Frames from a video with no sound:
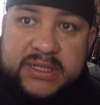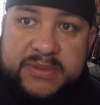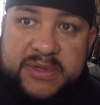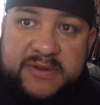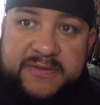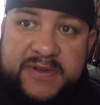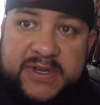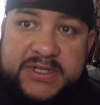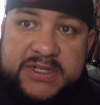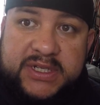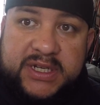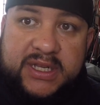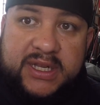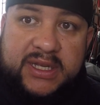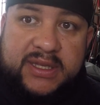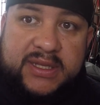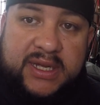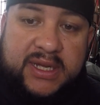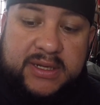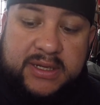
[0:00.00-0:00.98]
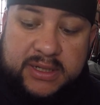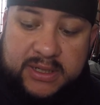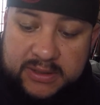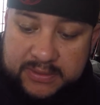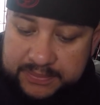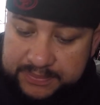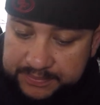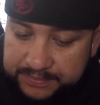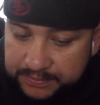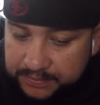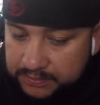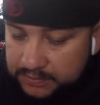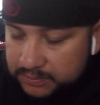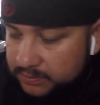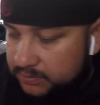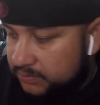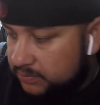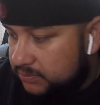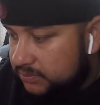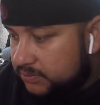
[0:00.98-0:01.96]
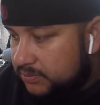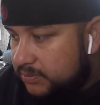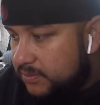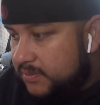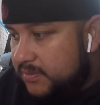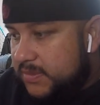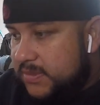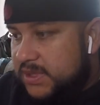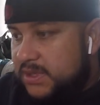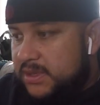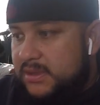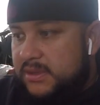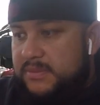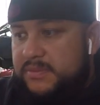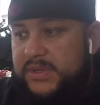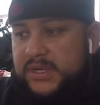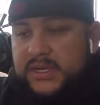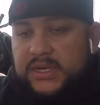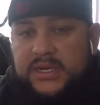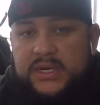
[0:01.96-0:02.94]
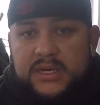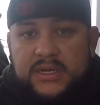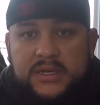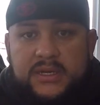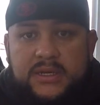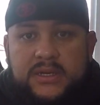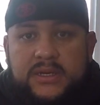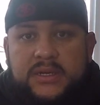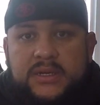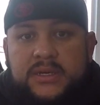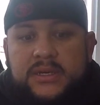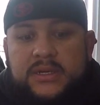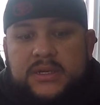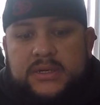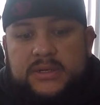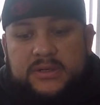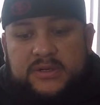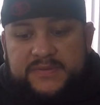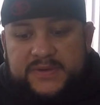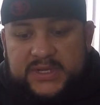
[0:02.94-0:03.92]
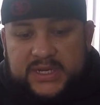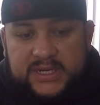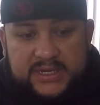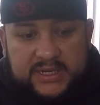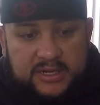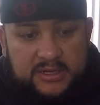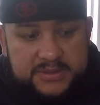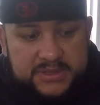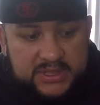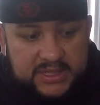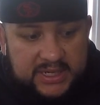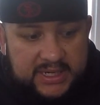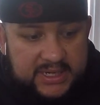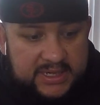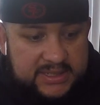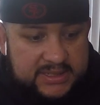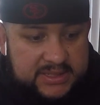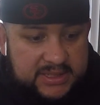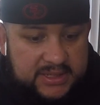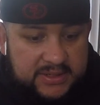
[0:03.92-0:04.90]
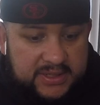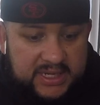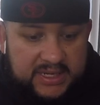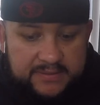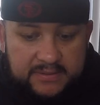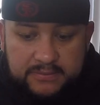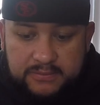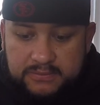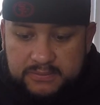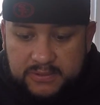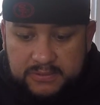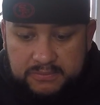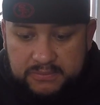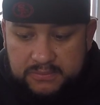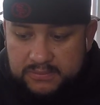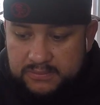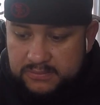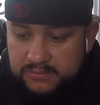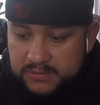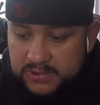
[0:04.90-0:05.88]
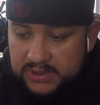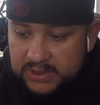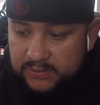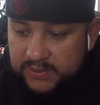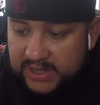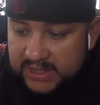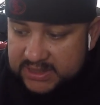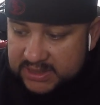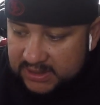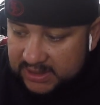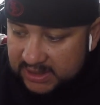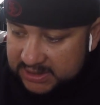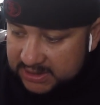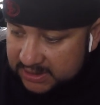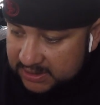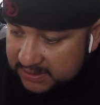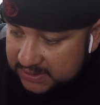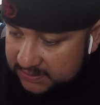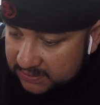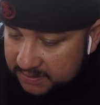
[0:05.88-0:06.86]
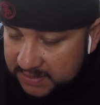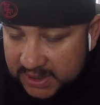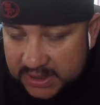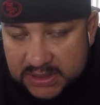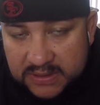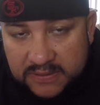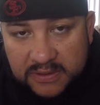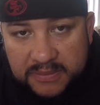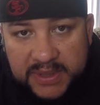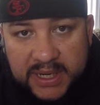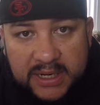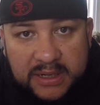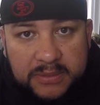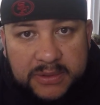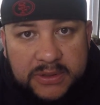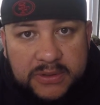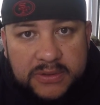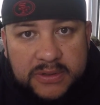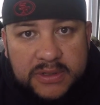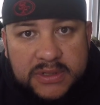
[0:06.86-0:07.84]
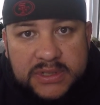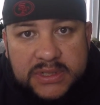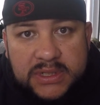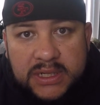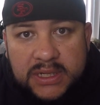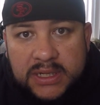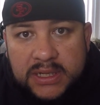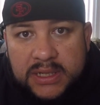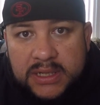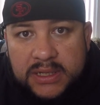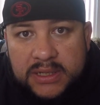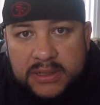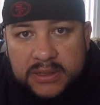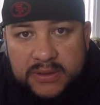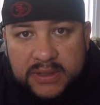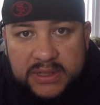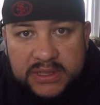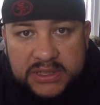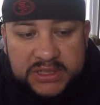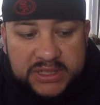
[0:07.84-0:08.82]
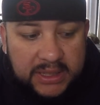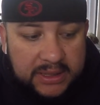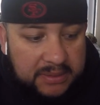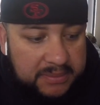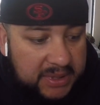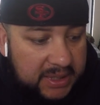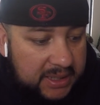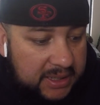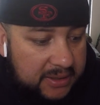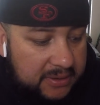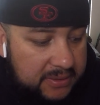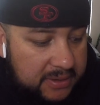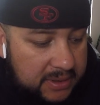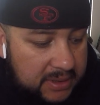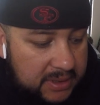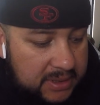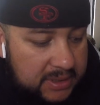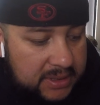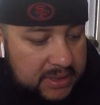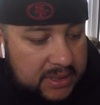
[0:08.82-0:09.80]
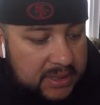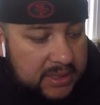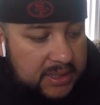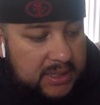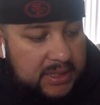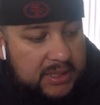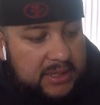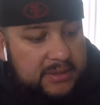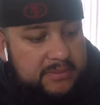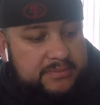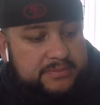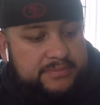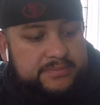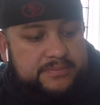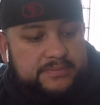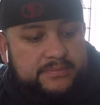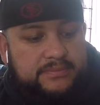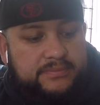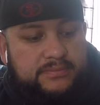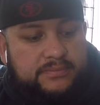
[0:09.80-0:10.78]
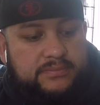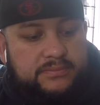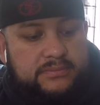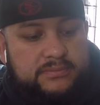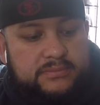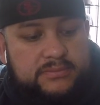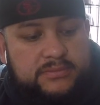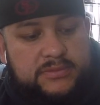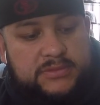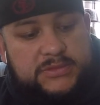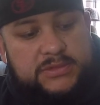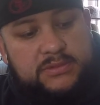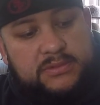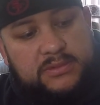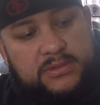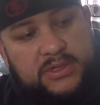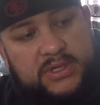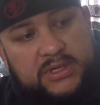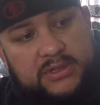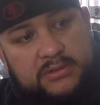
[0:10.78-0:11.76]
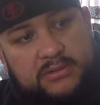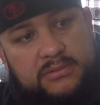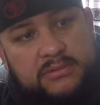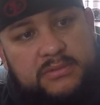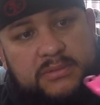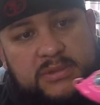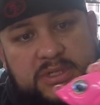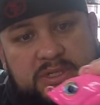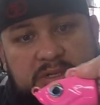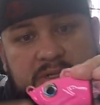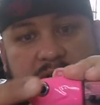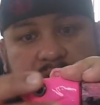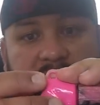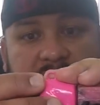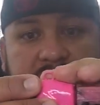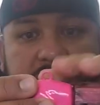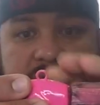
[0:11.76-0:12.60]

how many fish you get like that, you know? But hopefully that helps you guys. You know, they have a really wide selection of swim baits over at Madame Lures. Go ahead and check them out. Go ahead and make sure you grab